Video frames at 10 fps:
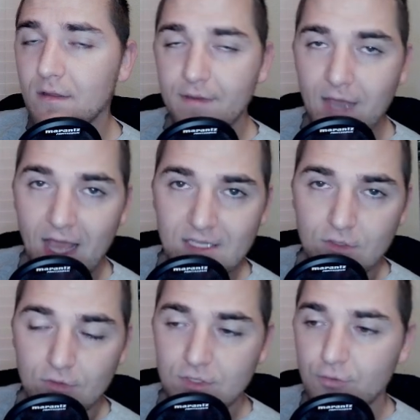
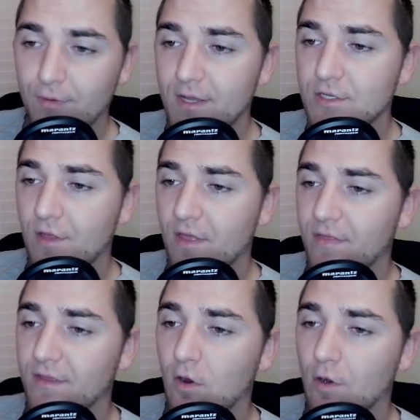Nazgul Screech, and then
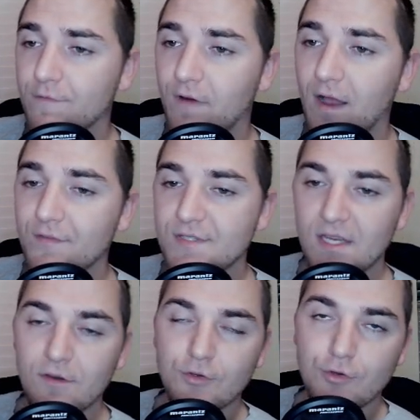the R5
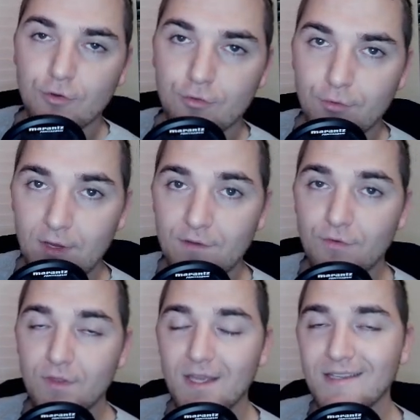signature tree
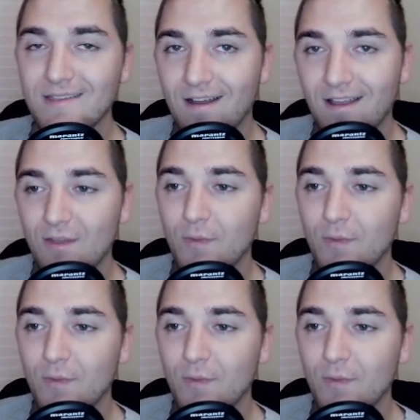for the Undying.